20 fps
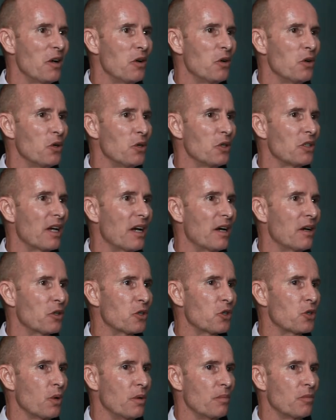learned how to
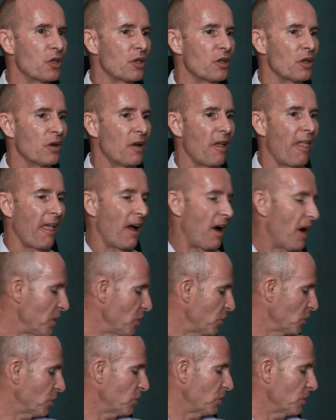swim. So I
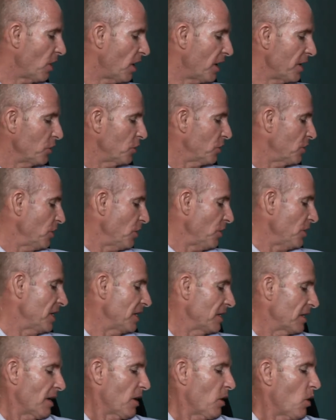used to, you know,
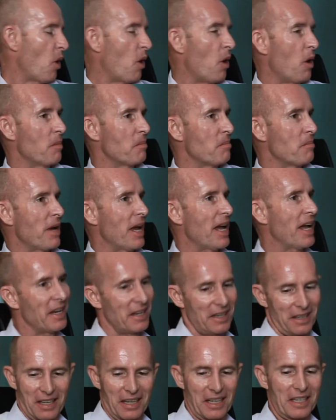these like
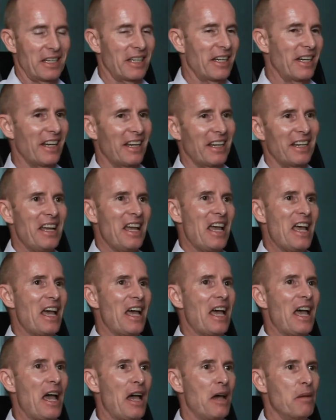armband things, yeah.
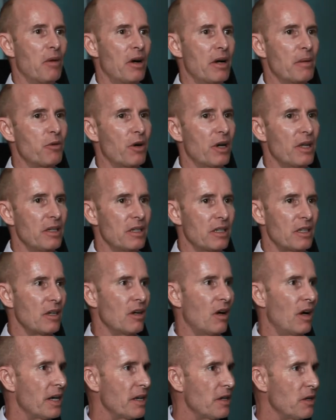And my brother's
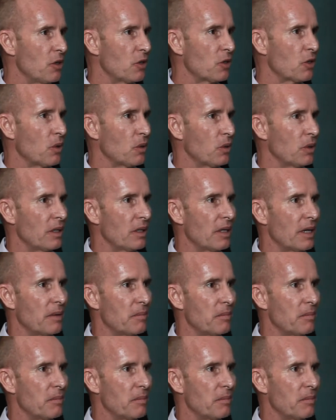9 years older than